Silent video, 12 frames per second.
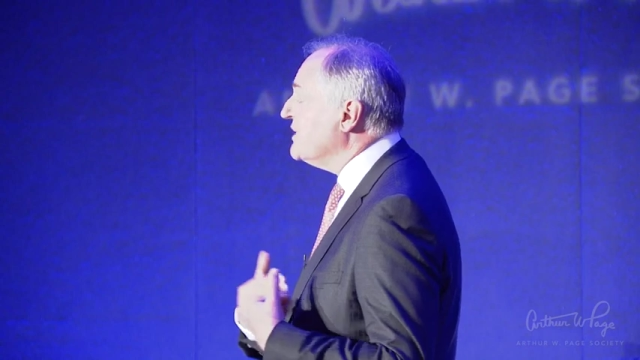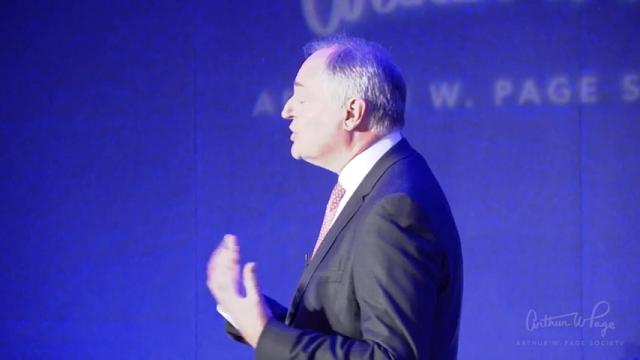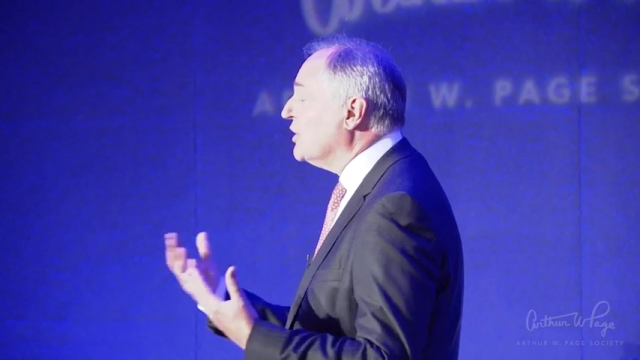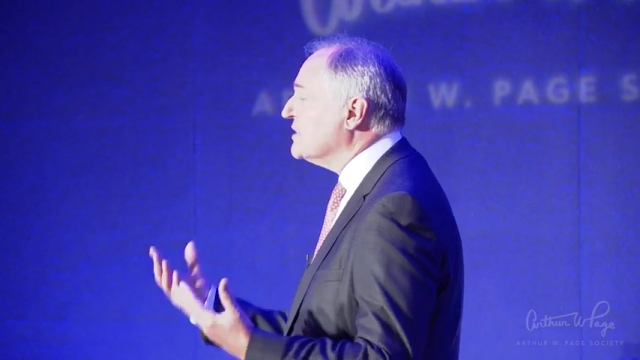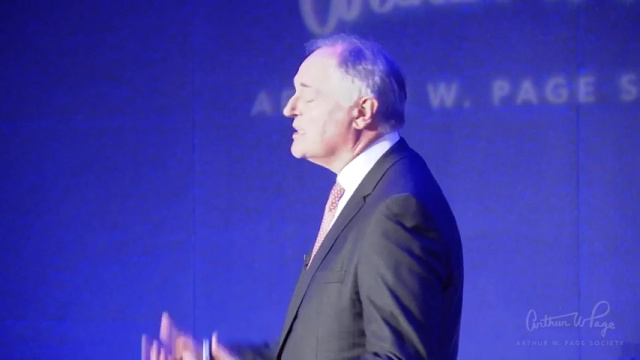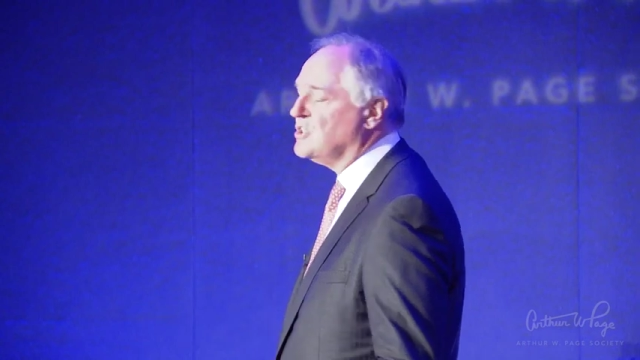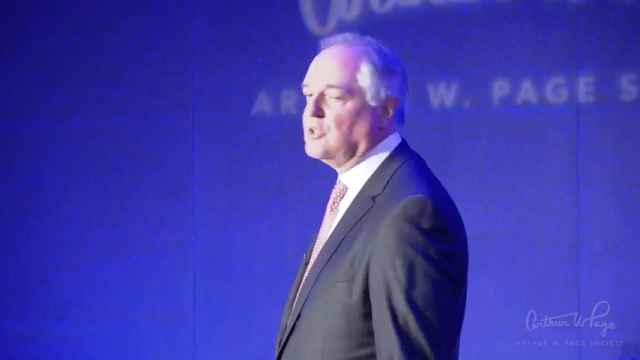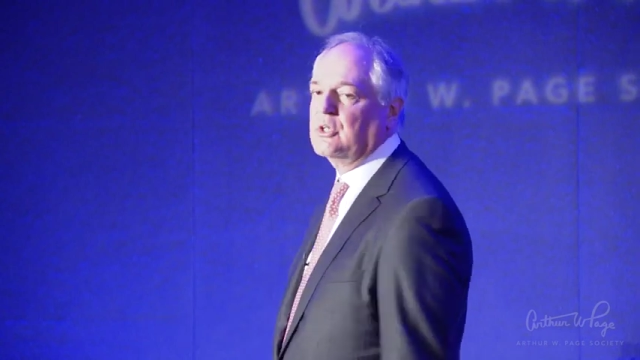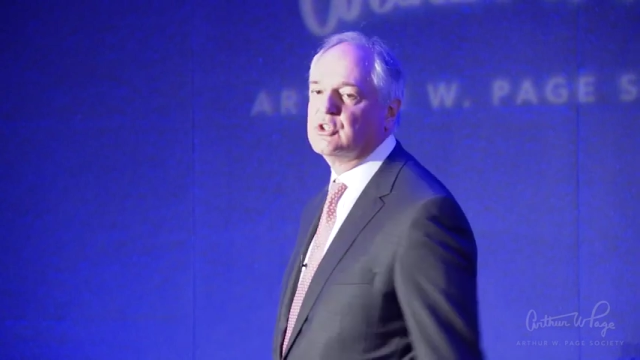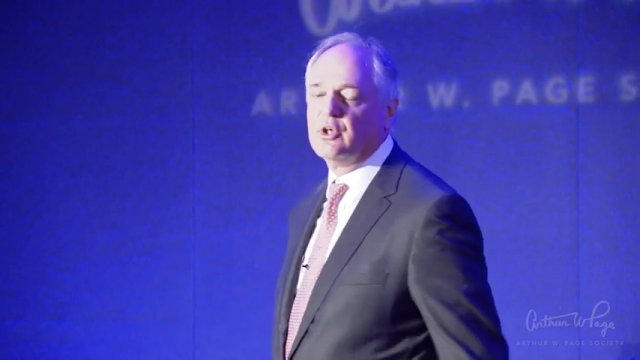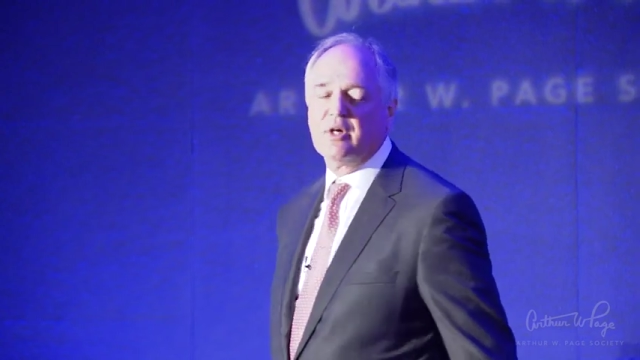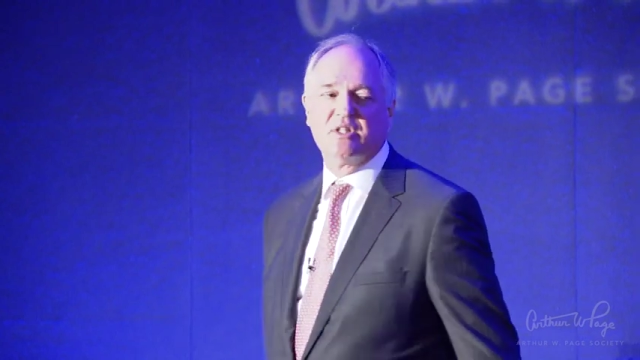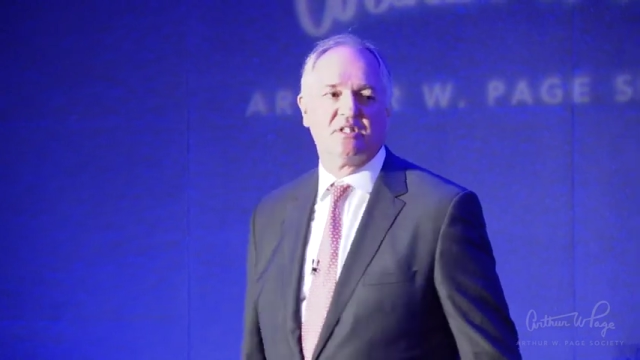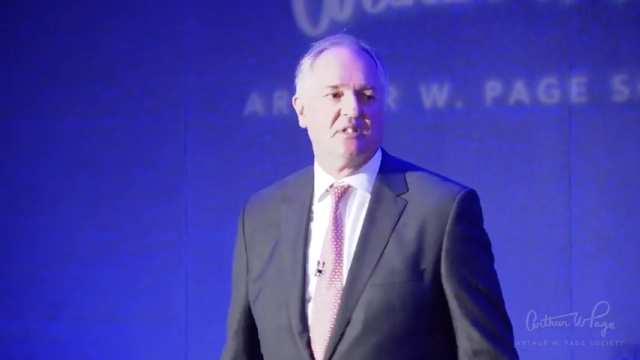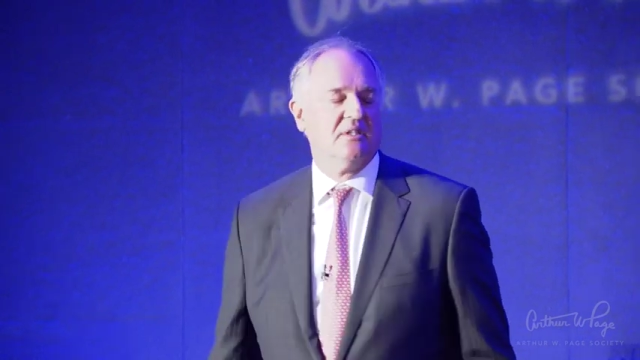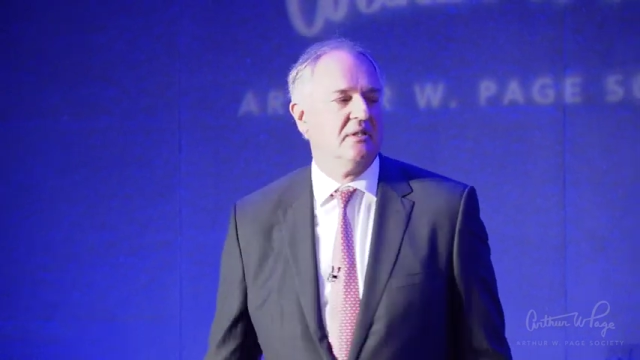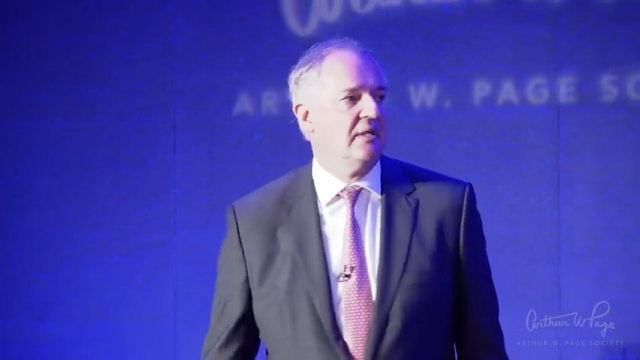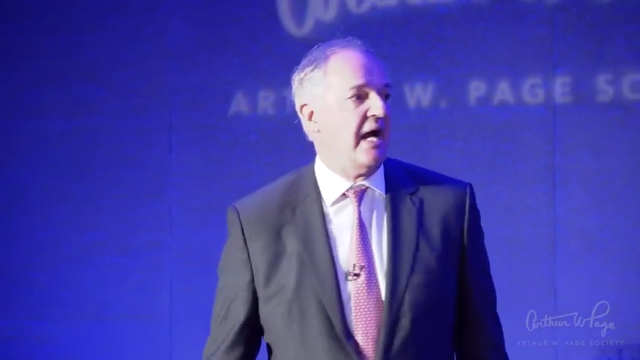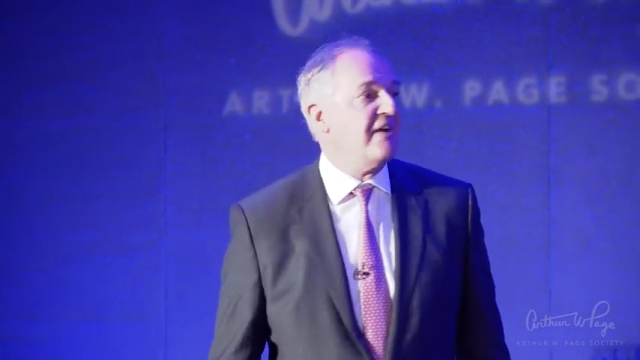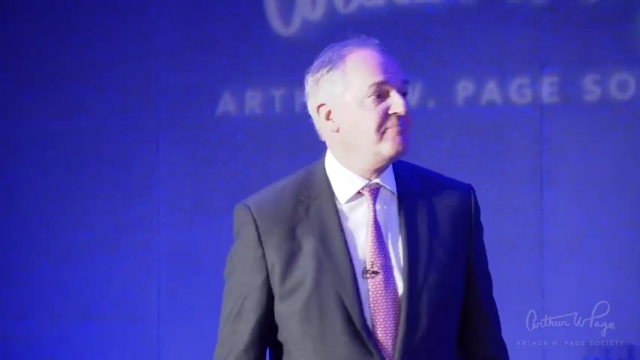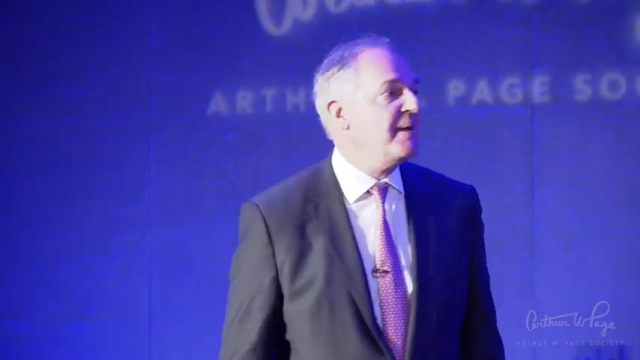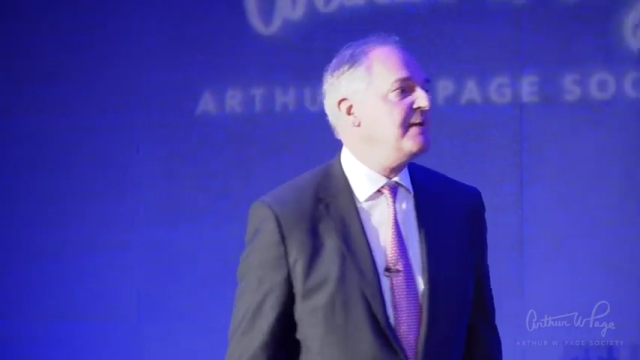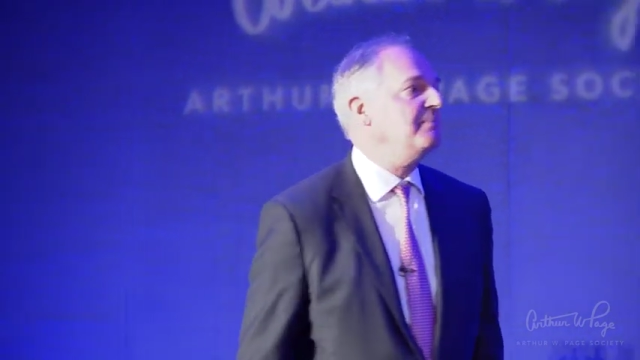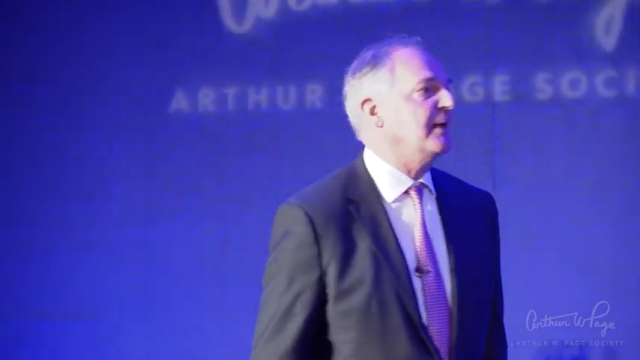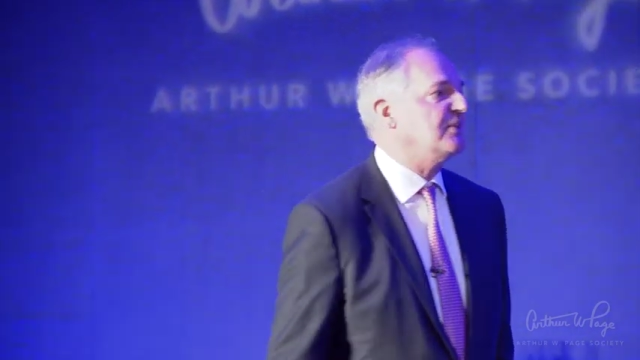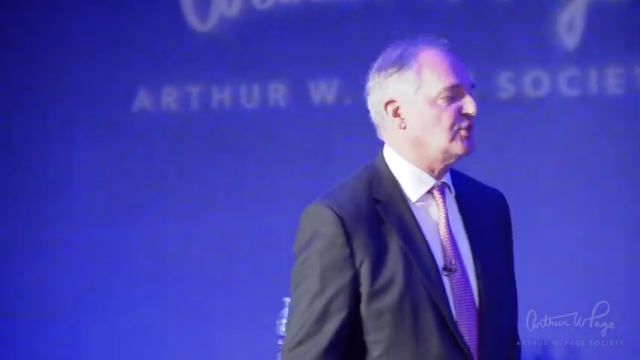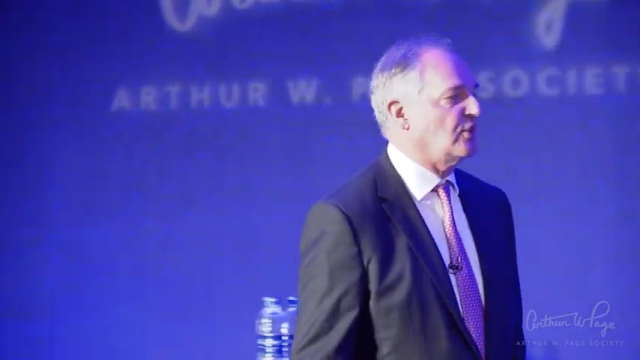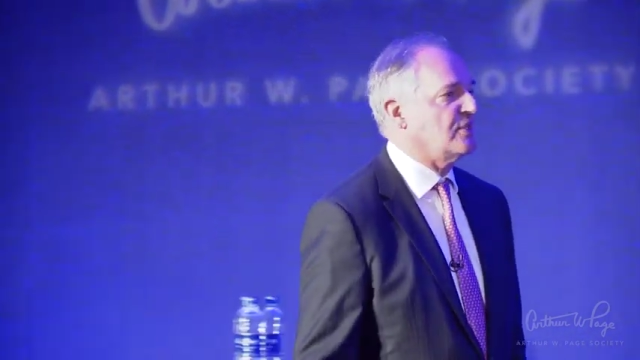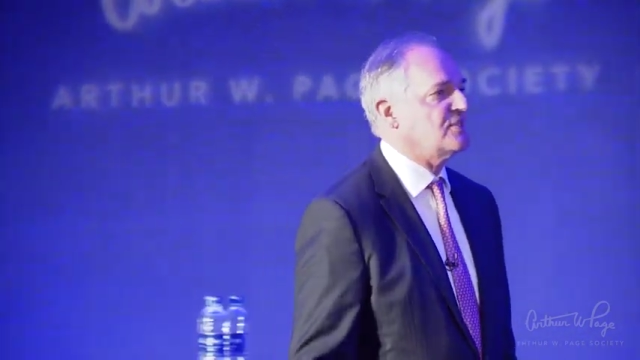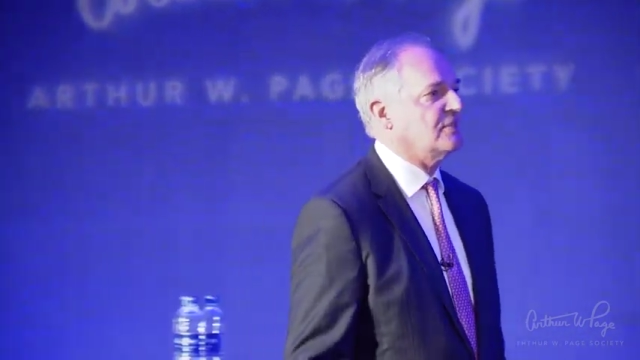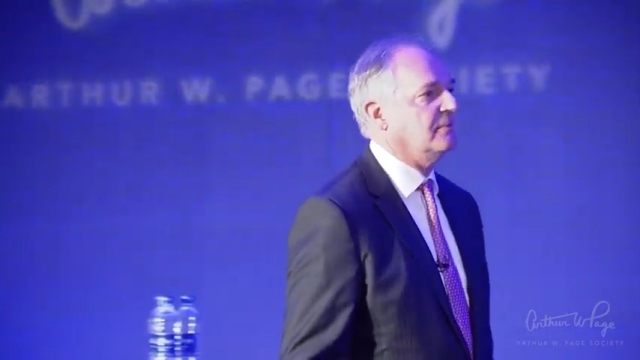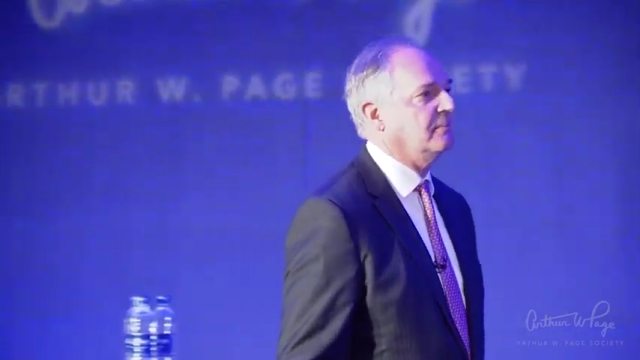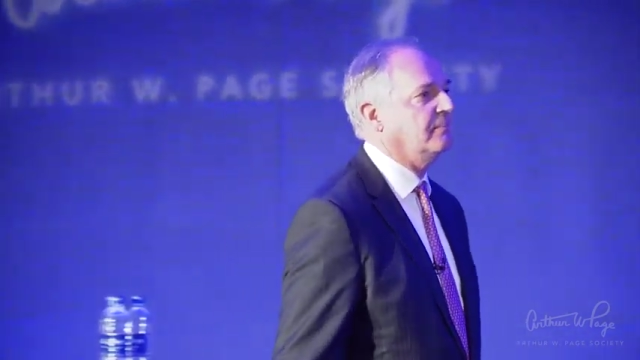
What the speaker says: choice, it's your choice. I've made my choice.